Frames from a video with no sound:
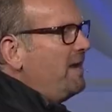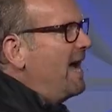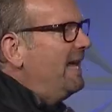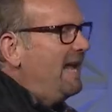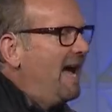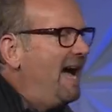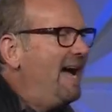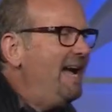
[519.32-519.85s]
not
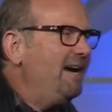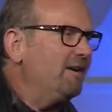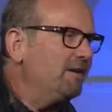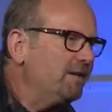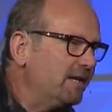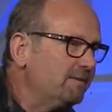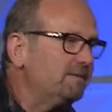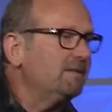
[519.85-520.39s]

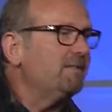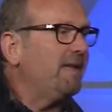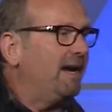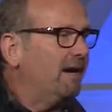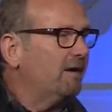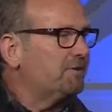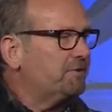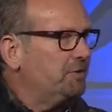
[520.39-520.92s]
hired
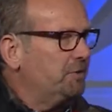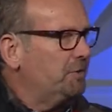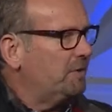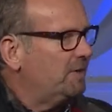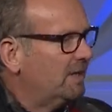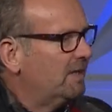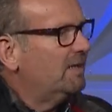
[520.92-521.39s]
there to